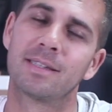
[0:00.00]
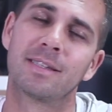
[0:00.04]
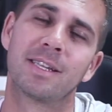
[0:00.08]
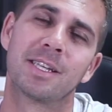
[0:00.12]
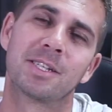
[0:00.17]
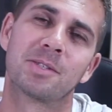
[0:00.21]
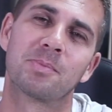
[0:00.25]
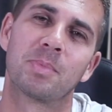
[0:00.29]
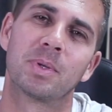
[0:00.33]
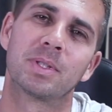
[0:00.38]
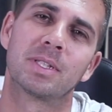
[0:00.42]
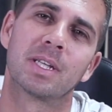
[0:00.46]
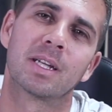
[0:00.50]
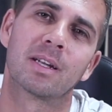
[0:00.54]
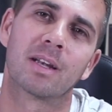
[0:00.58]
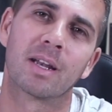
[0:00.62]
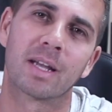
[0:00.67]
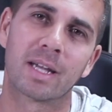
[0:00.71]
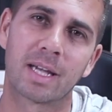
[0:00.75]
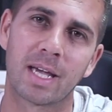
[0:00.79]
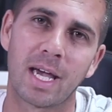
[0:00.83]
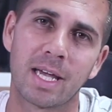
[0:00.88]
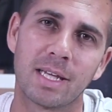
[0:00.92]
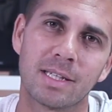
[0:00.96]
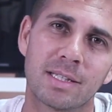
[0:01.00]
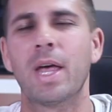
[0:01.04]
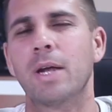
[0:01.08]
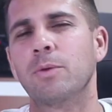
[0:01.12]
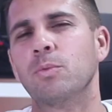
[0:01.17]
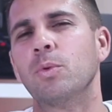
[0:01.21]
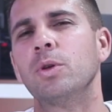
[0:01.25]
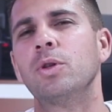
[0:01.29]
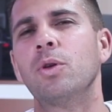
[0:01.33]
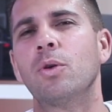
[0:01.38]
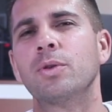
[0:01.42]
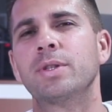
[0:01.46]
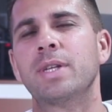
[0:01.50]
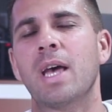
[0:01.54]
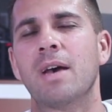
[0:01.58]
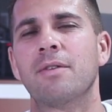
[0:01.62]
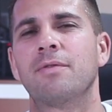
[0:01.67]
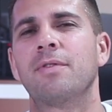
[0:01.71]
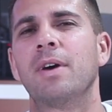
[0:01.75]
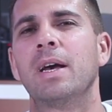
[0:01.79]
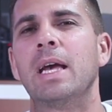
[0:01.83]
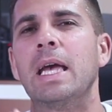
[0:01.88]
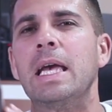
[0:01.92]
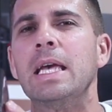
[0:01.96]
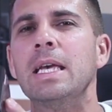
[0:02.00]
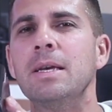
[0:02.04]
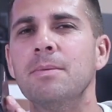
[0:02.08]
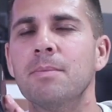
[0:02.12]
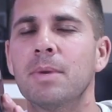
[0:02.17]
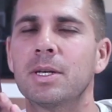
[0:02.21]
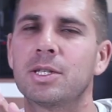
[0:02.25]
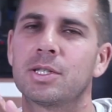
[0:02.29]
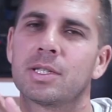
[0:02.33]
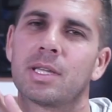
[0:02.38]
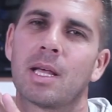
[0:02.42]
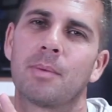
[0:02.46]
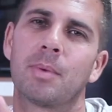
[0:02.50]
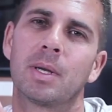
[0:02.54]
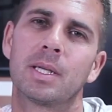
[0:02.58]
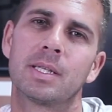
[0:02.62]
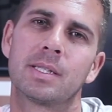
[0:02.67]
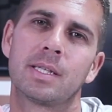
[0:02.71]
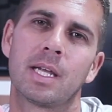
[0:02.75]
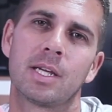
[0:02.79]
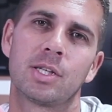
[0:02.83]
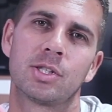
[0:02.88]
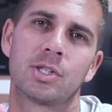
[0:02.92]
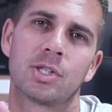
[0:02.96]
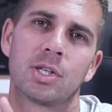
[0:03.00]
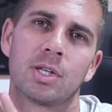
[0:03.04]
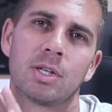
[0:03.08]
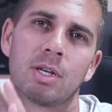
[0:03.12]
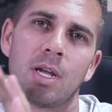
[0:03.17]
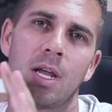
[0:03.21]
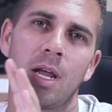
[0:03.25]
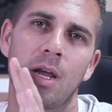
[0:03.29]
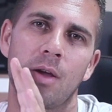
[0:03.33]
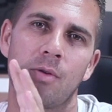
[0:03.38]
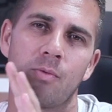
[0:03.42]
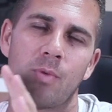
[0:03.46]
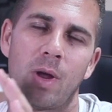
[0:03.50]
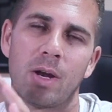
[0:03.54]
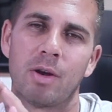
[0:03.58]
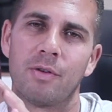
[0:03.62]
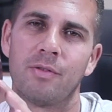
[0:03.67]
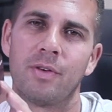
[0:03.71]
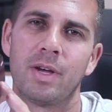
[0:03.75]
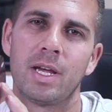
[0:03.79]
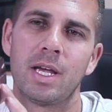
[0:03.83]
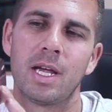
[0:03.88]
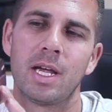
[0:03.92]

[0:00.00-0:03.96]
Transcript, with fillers: in this particular case that we don't have an uh, image stabilization right over